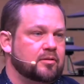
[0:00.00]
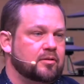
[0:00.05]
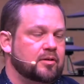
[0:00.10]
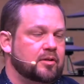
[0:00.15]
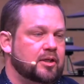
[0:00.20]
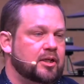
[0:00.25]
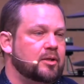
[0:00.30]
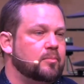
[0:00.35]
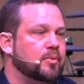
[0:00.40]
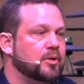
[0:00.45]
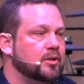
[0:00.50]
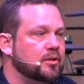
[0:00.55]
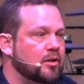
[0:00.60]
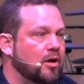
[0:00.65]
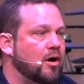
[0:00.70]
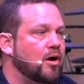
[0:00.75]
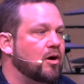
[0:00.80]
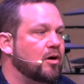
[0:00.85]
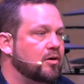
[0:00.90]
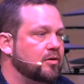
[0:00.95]
He
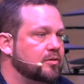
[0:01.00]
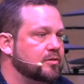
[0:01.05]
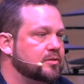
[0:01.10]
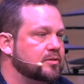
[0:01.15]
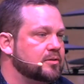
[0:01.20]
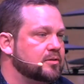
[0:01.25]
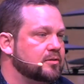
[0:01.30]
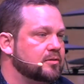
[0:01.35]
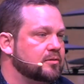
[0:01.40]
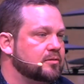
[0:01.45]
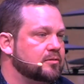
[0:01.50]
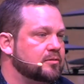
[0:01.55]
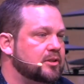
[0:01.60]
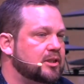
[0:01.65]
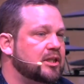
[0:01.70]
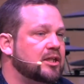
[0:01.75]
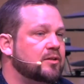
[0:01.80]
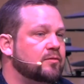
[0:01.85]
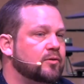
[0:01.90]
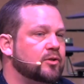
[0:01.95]
belongs,
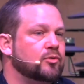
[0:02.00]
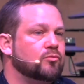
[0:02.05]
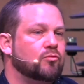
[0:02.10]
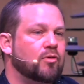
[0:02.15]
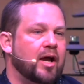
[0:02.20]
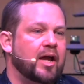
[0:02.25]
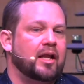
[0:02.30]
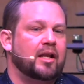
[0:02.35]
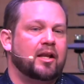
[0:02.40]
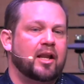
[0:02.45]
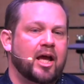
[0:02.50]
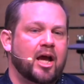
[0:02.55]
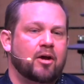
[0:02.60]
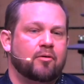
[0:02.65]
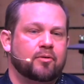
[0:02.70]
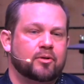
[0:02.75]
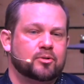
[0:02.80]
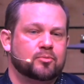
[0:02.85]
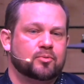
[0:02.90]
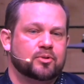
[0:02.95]
even right now
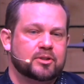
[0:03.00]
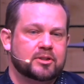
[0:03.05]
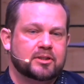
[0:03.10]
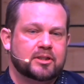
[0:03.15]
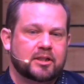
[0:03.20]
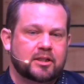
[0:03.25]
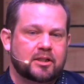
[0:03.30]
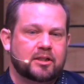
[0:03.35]
as we're sitting